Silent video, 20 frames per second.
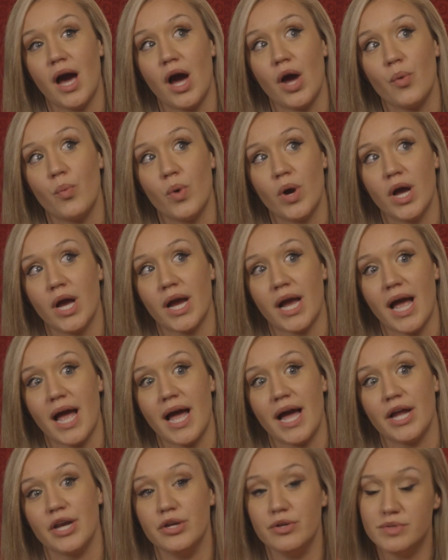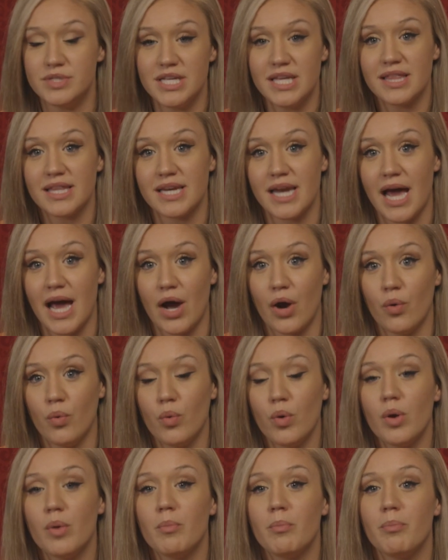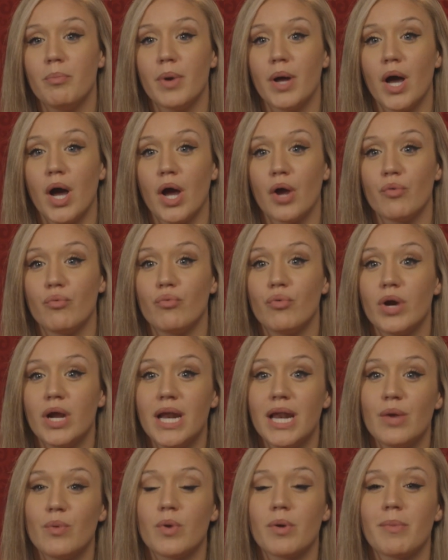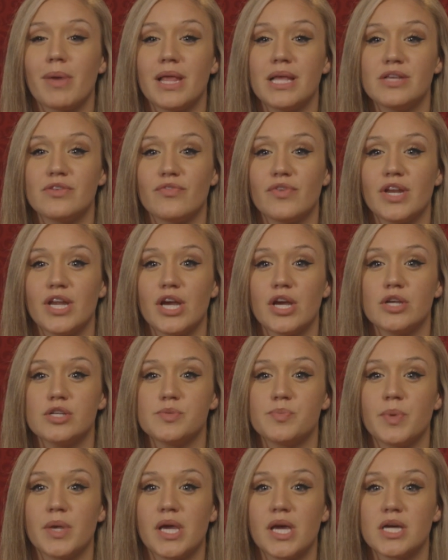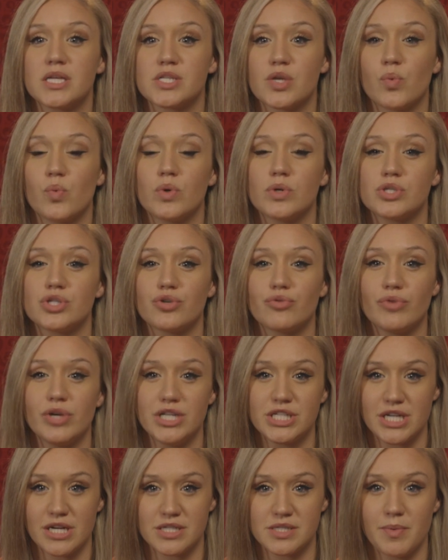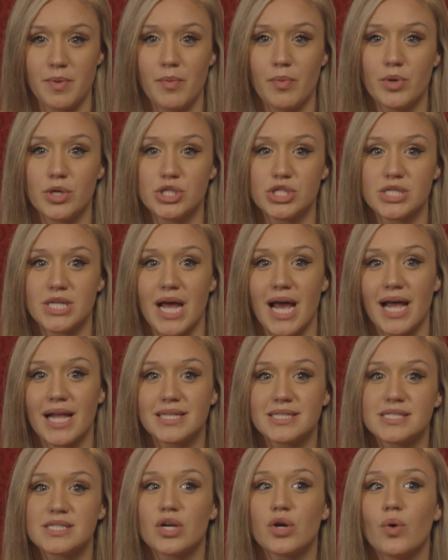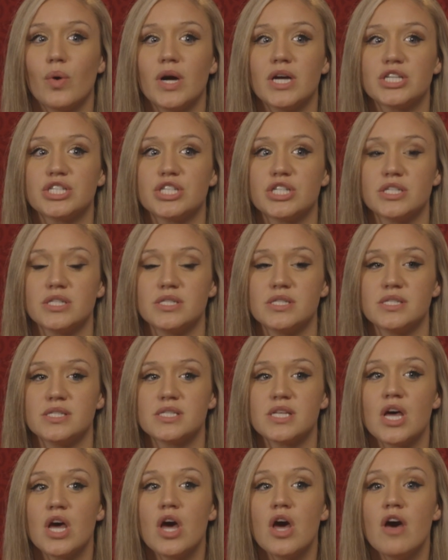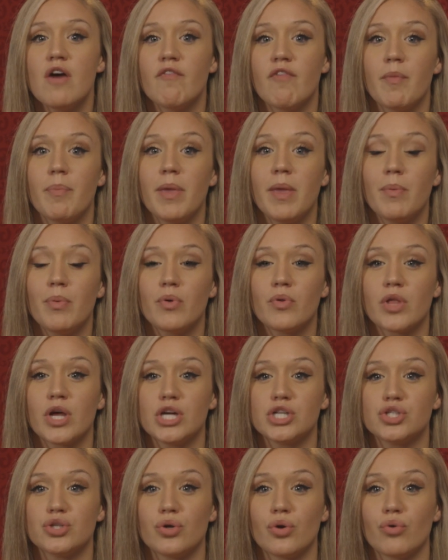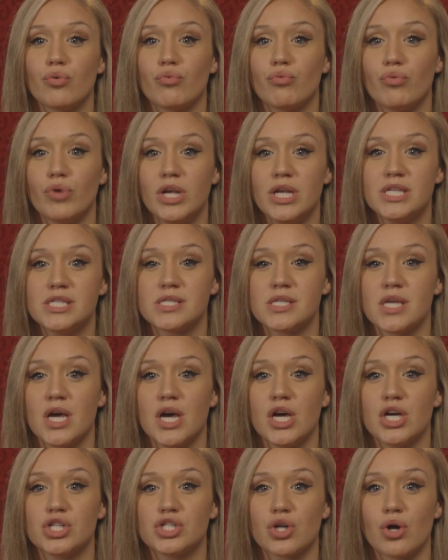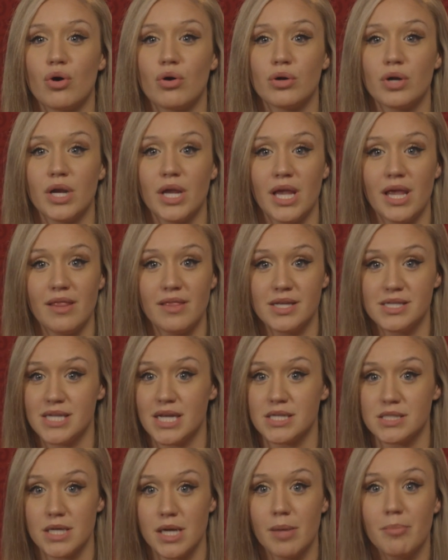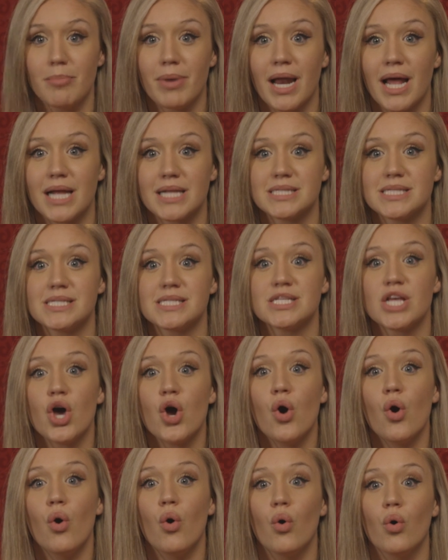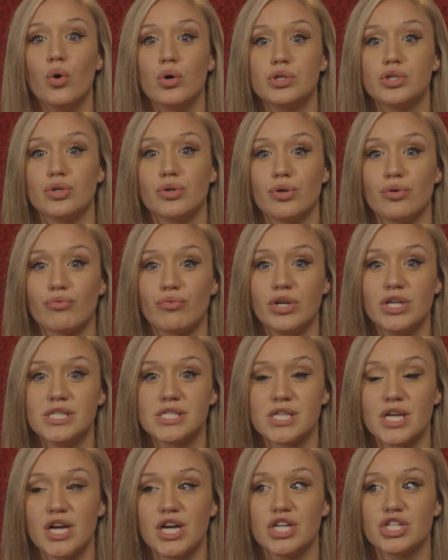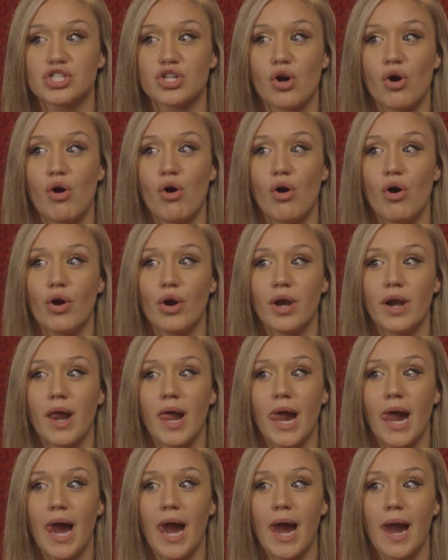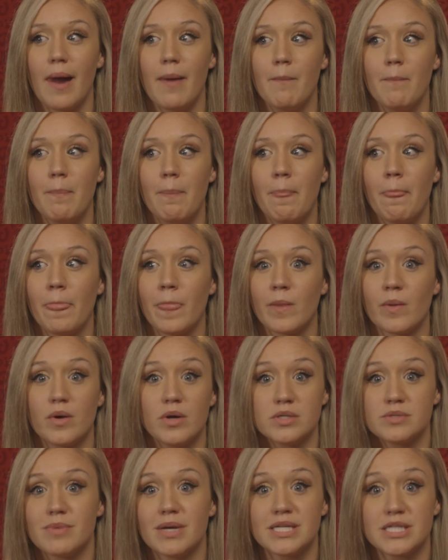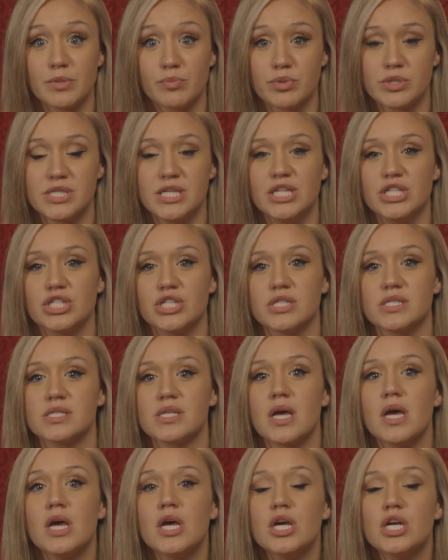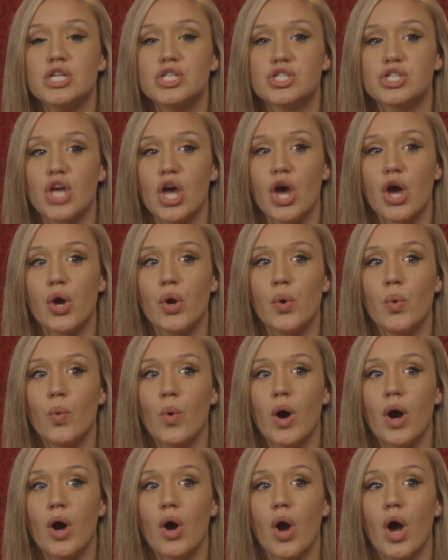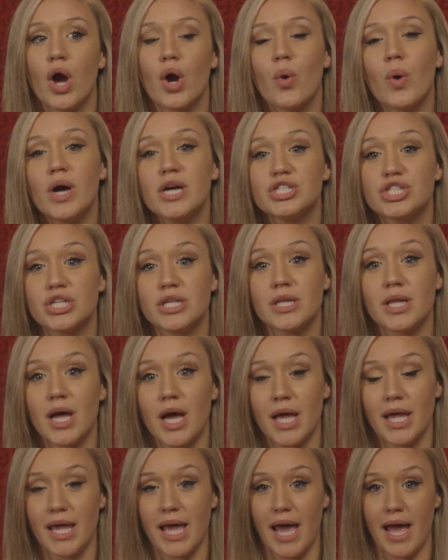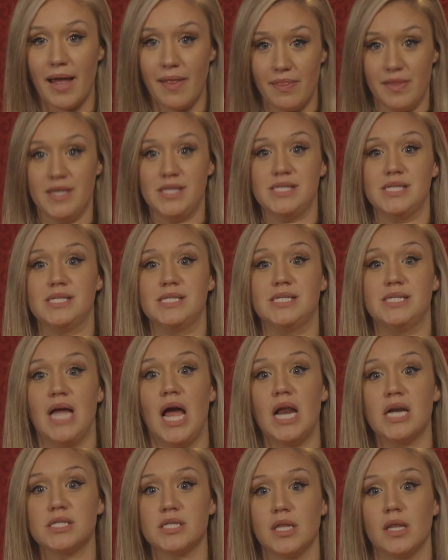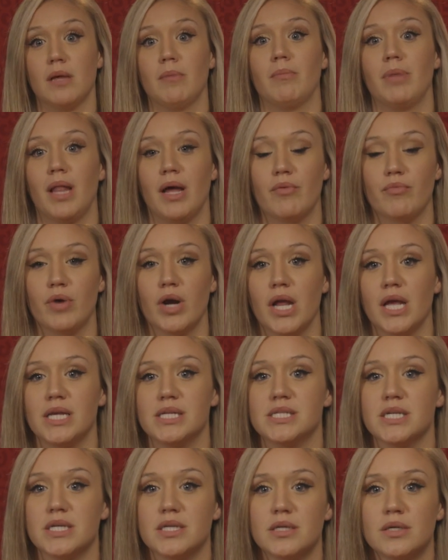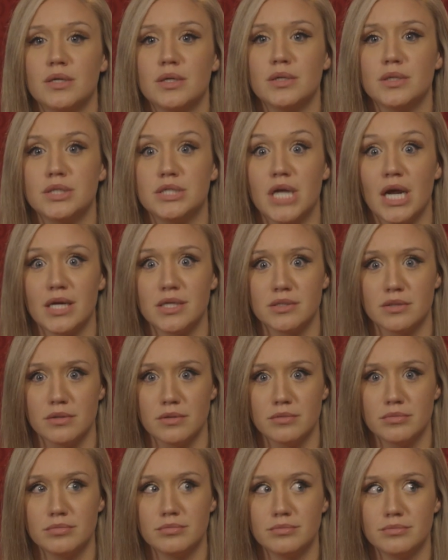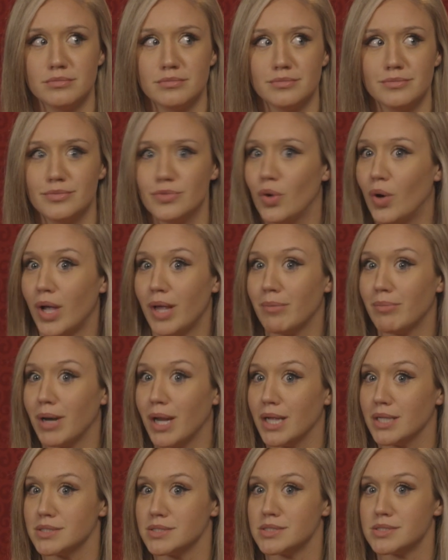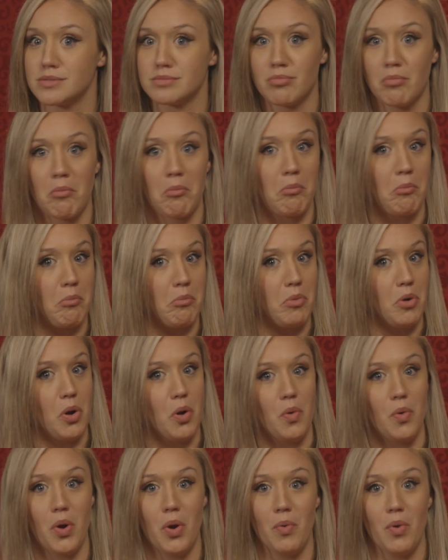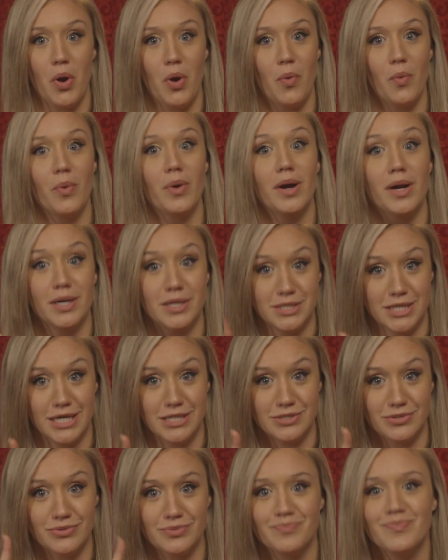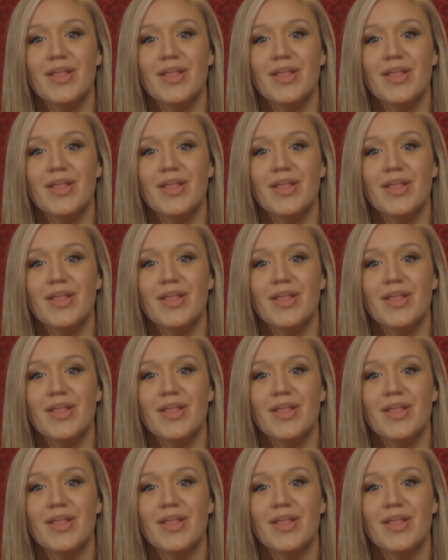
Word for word: I work at New Teeth now, but I really want to make these videos because I want to reach out to people and just answer questions for people that are doing research on either dental implants or doing research on um, cosmetic procedures. So a question that I get, and this is dental implant related. Dental, not implants. No, no, no. Dental.